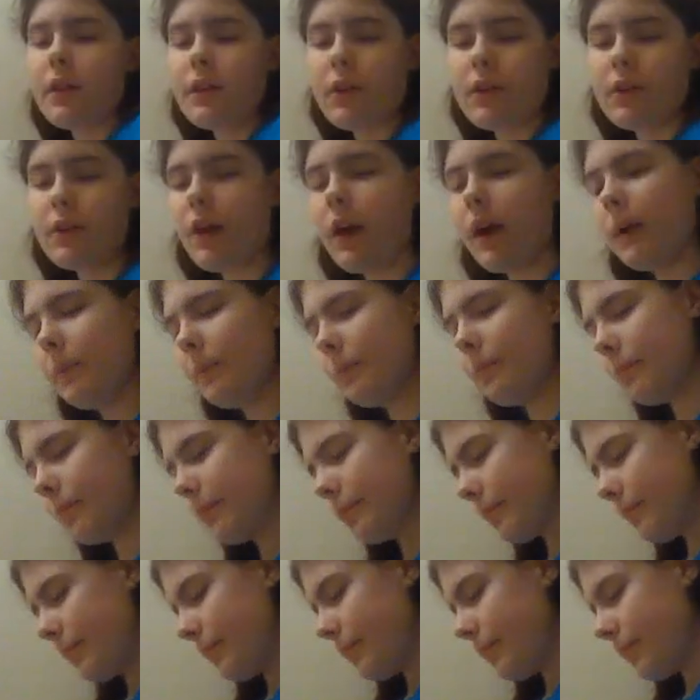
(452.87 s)
other side.
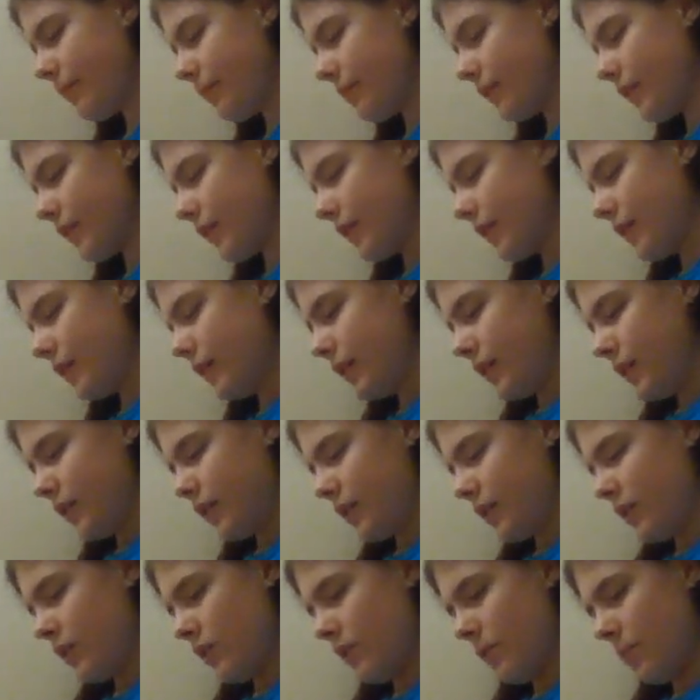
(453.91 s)

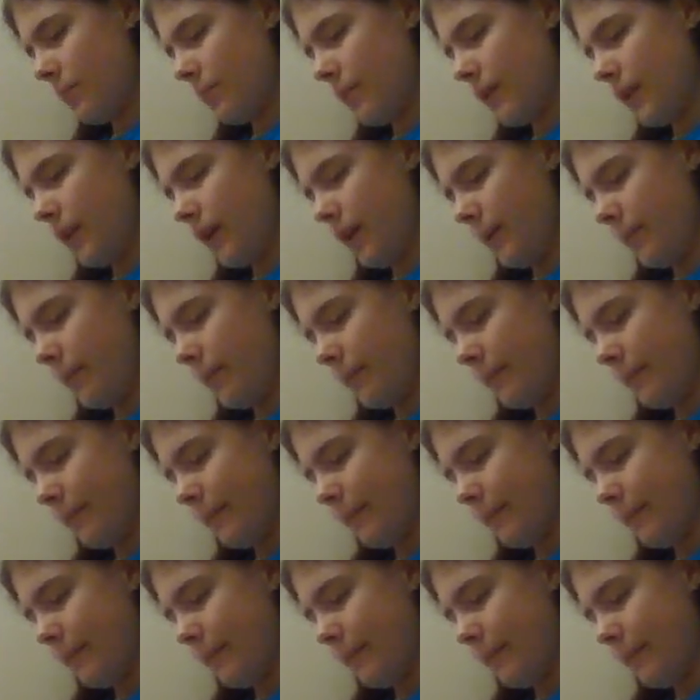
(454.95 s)
Open it.